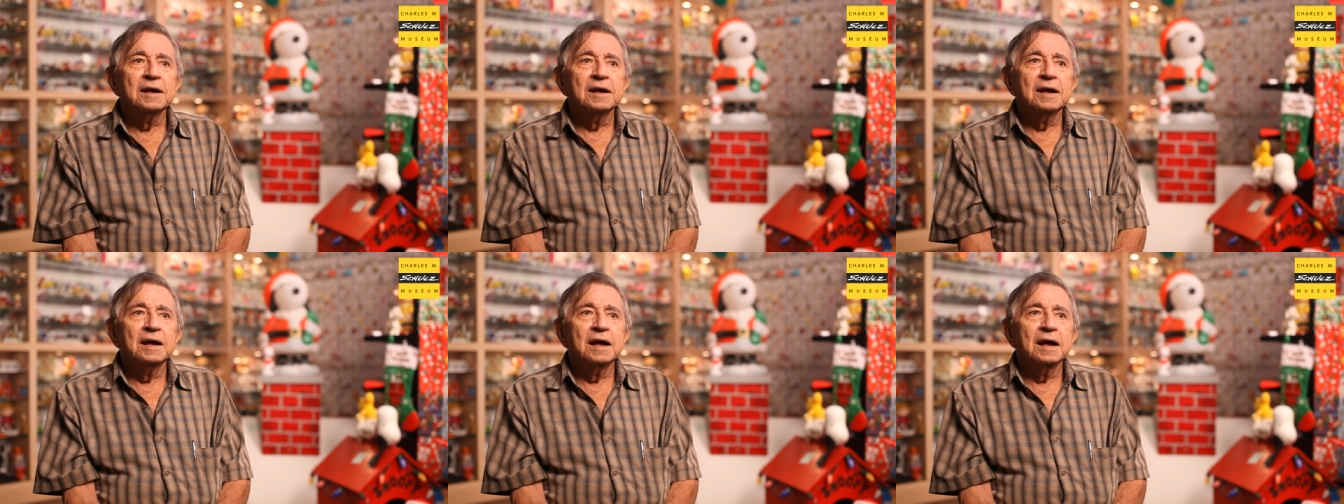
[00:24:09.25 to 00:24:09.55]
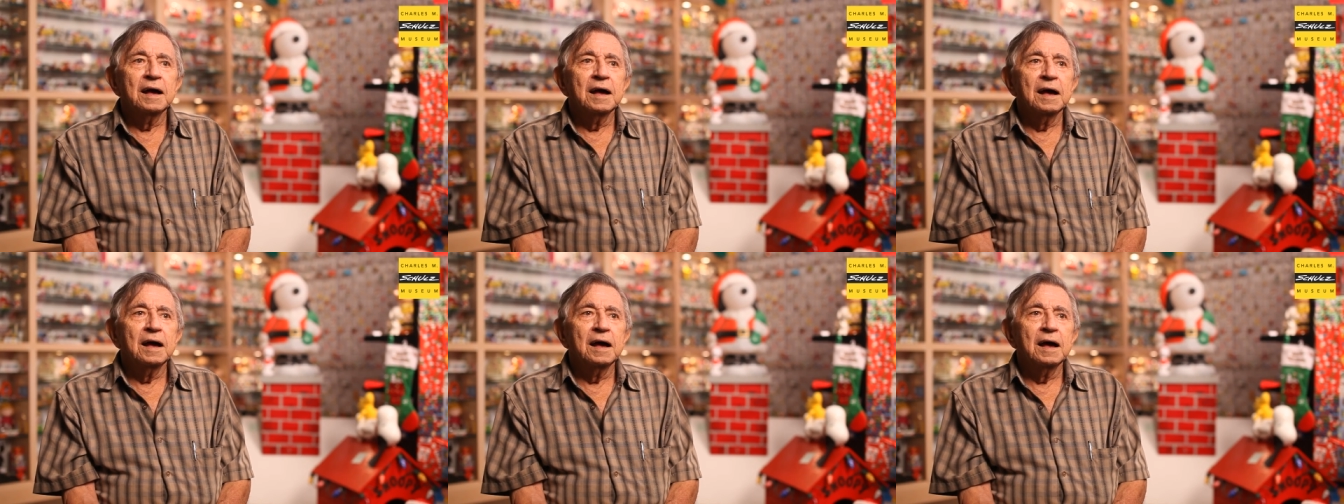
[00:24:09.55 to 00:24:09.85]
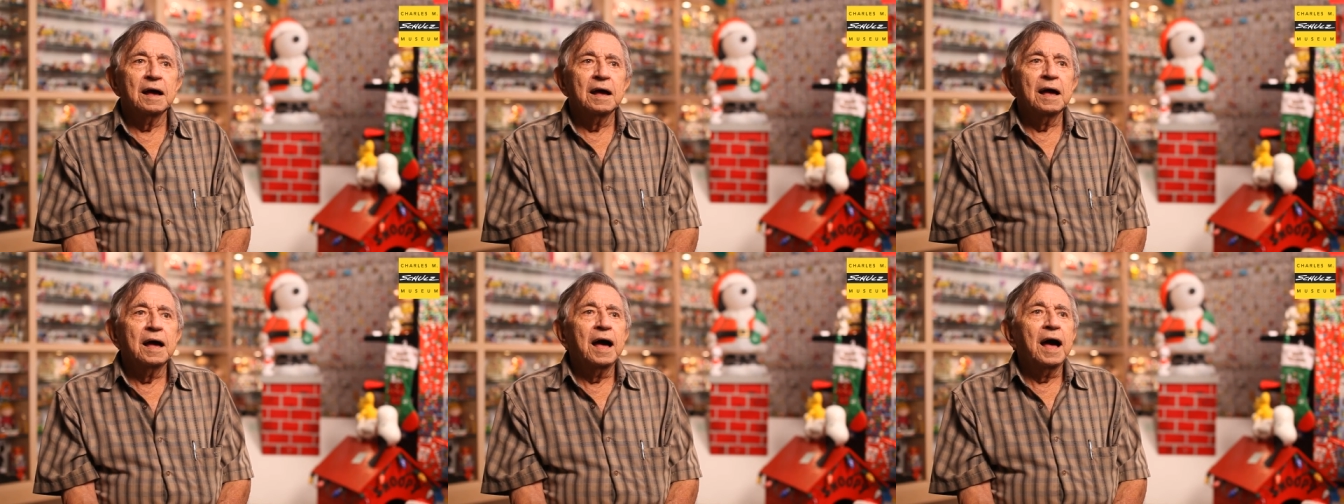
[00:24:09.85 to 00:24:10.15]
Why is
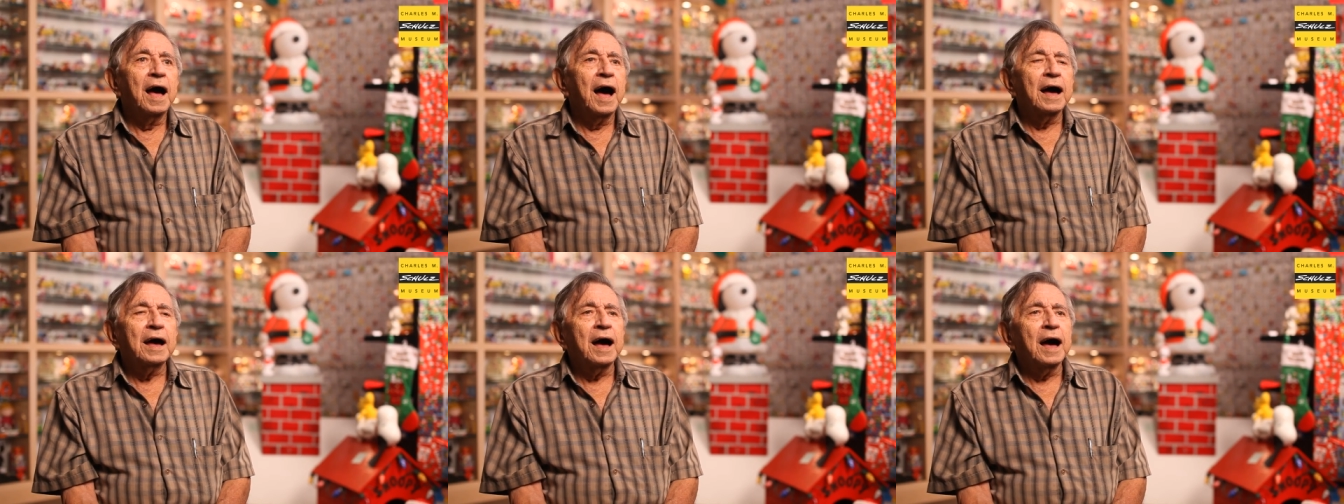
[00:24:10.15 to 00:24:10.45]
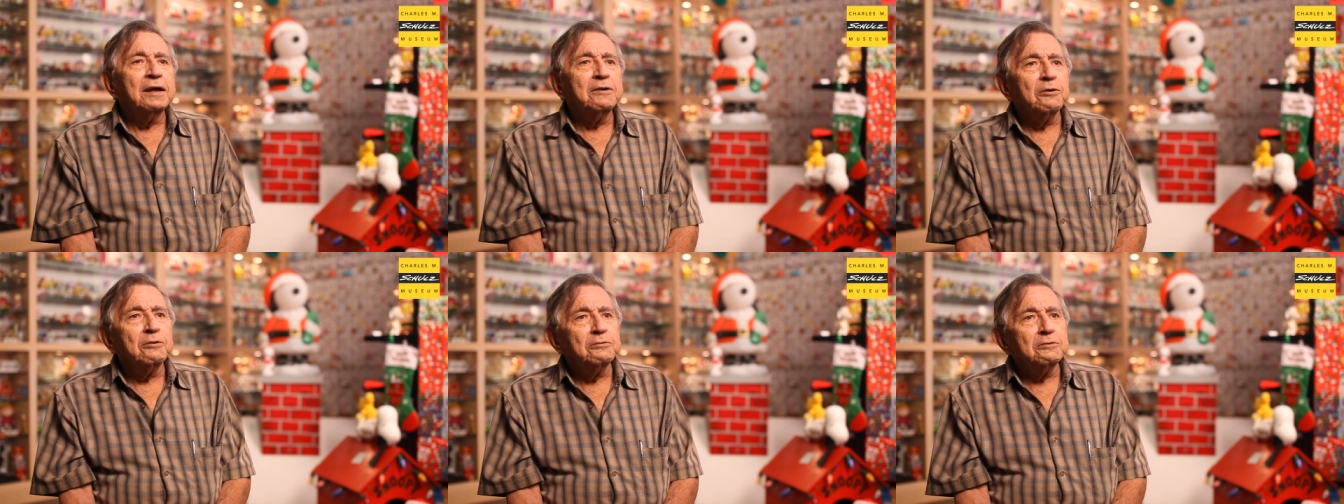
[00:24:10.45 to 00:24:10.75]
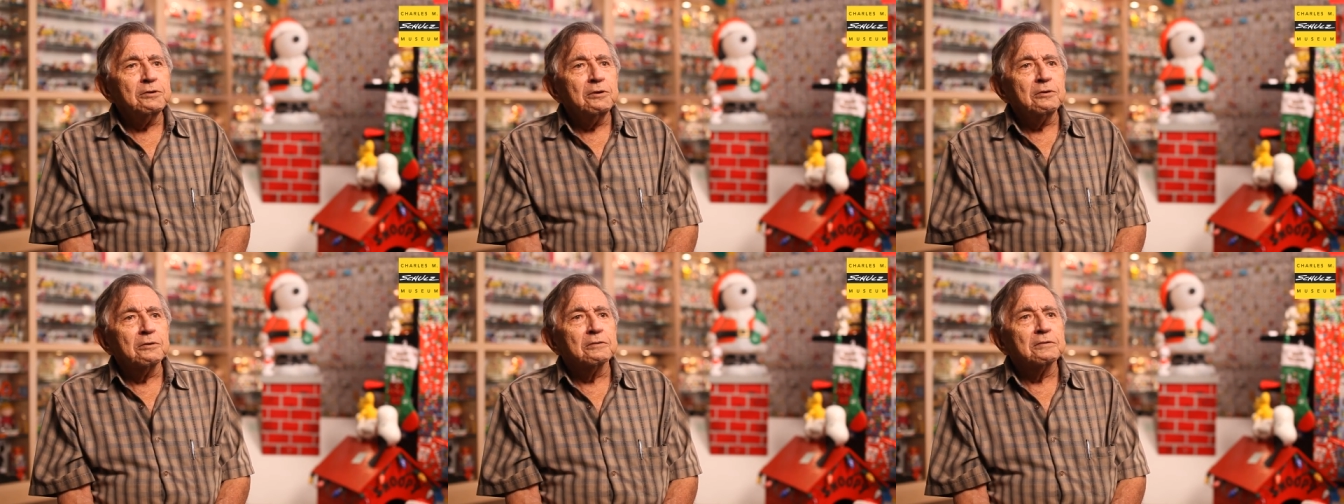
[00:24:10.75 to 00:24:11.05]
that? I, I
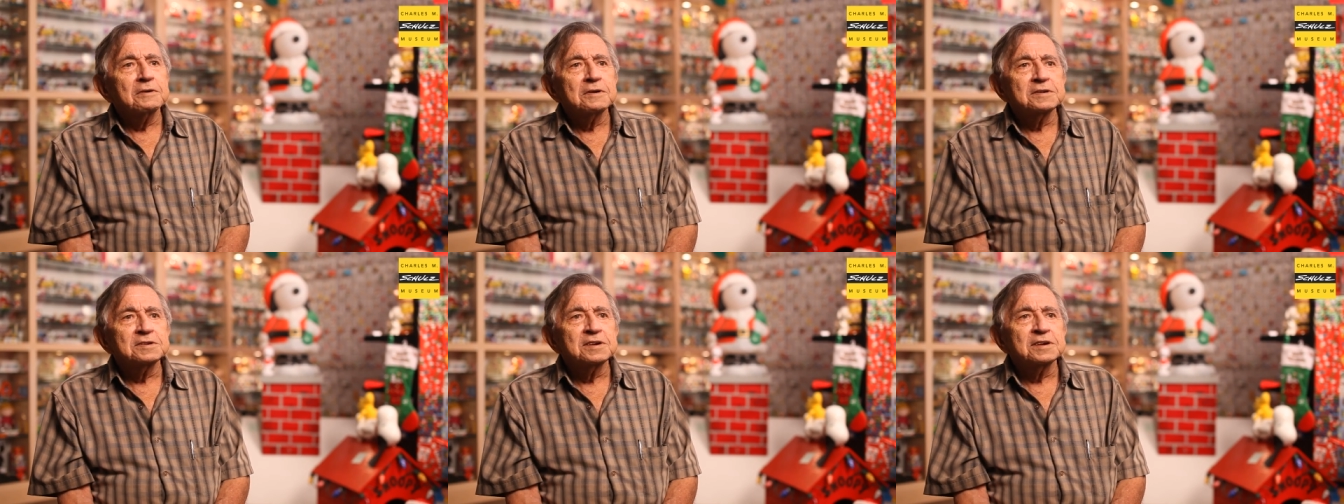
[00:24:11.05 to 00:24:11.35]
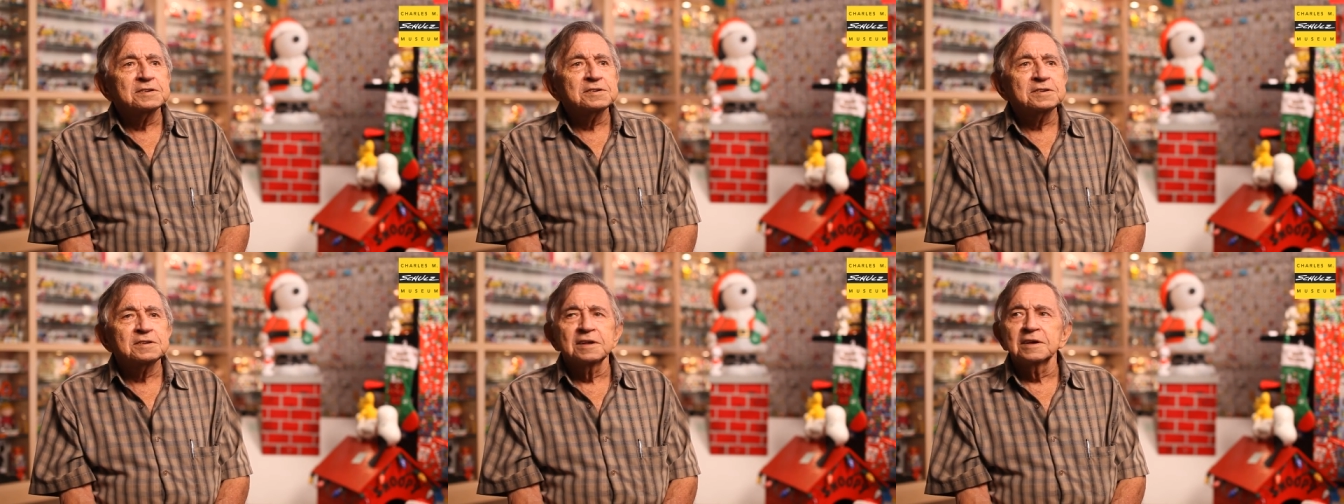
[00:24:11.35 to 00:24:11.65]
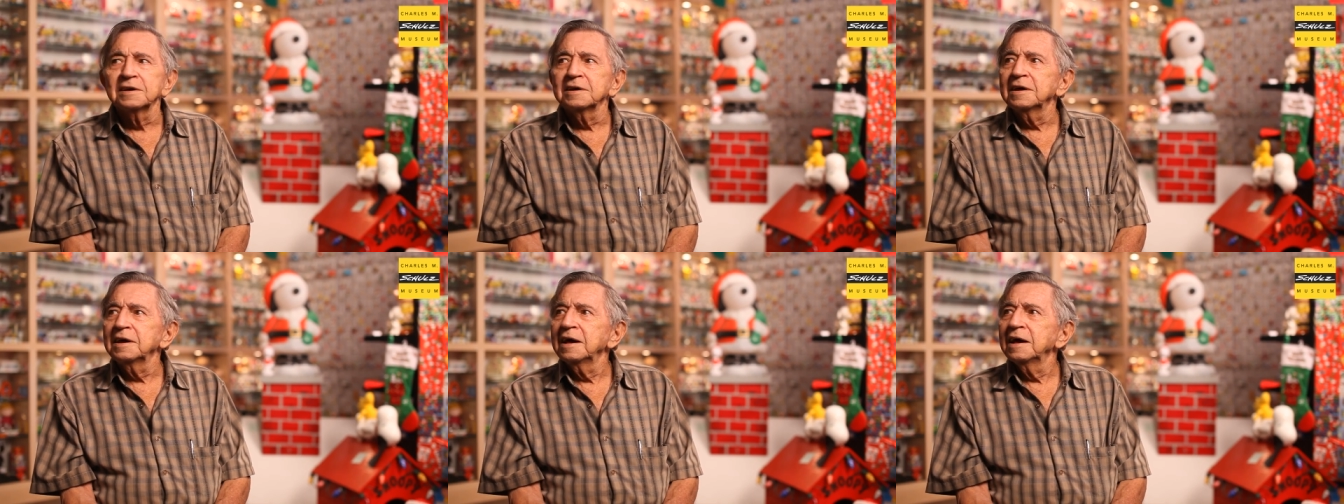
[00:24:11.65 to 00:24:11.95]
don't know. It just
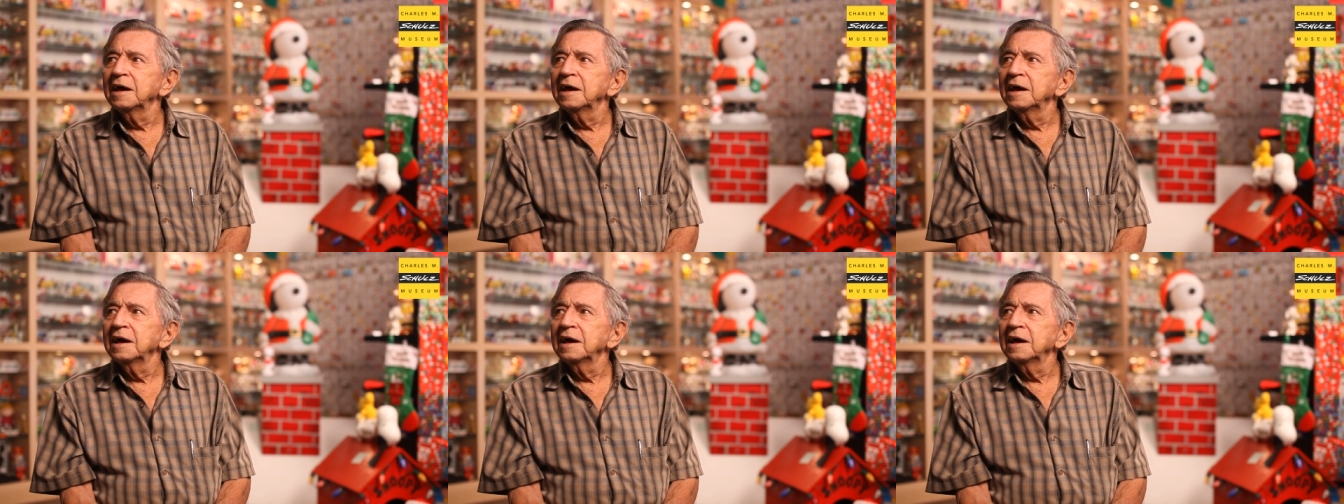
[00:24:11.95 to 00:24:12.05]
uh,